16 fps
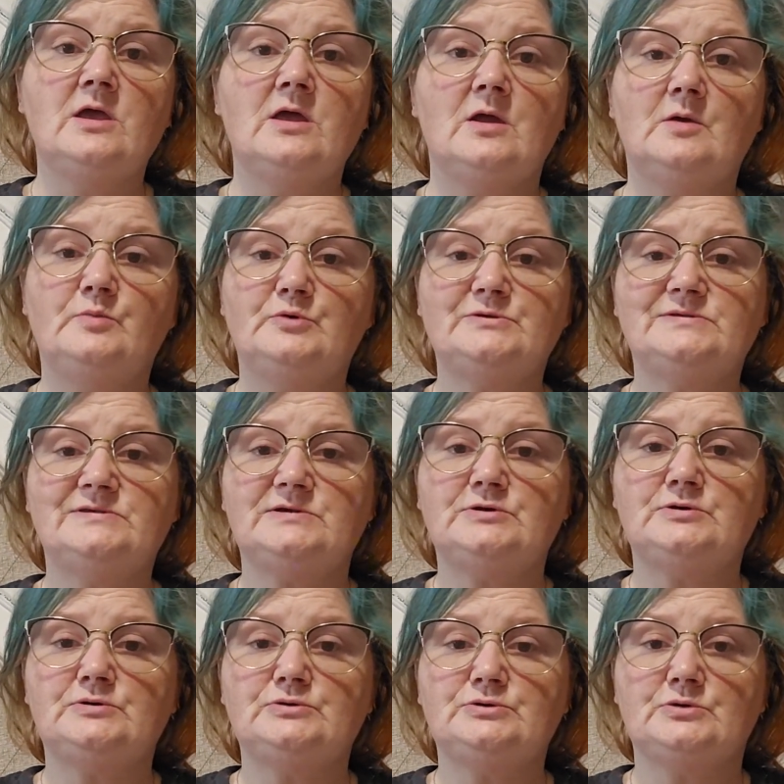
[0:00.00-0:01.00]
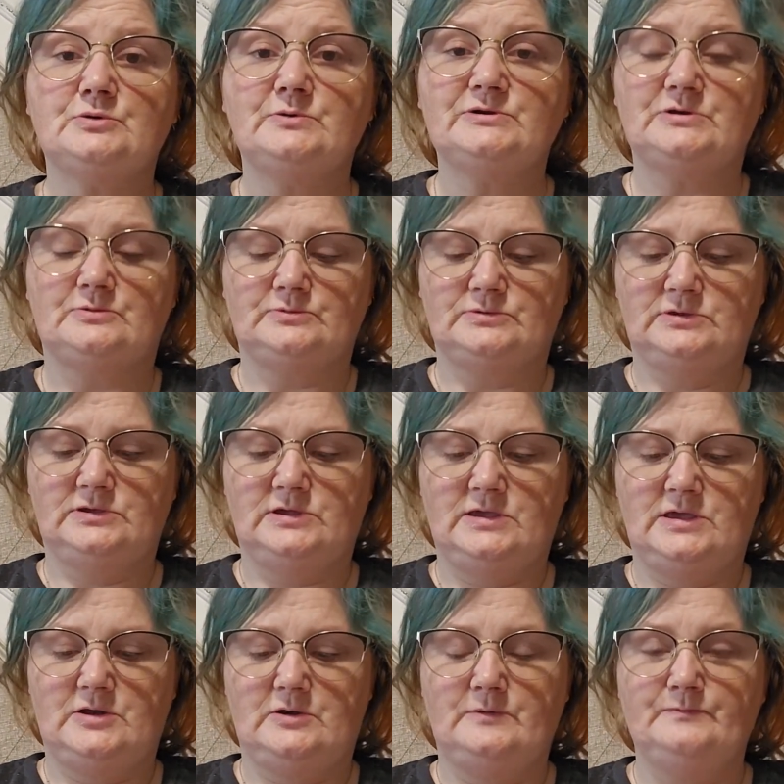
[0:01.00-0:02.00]
a brassiere, so we don't
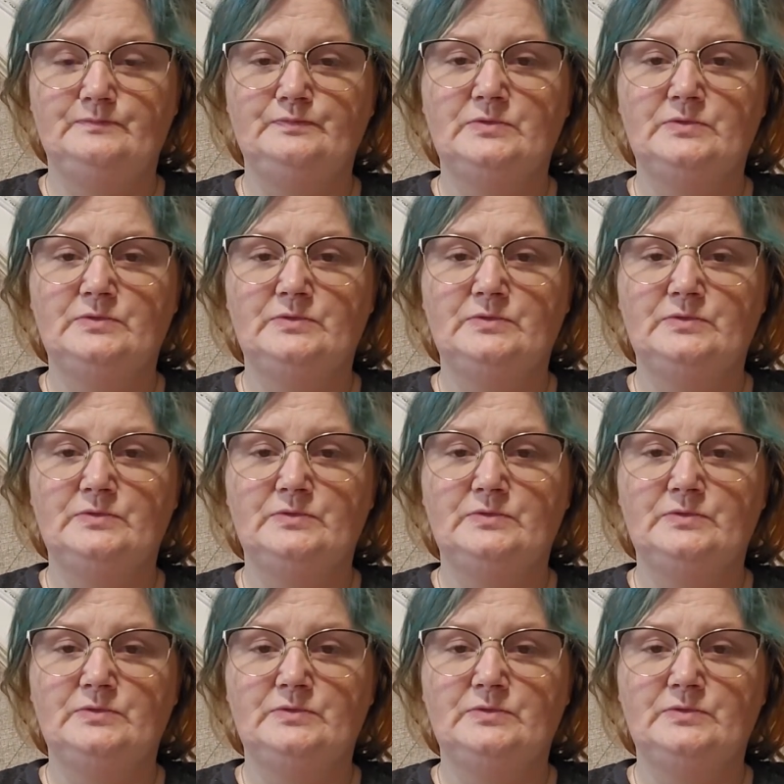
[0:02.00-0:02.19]
care.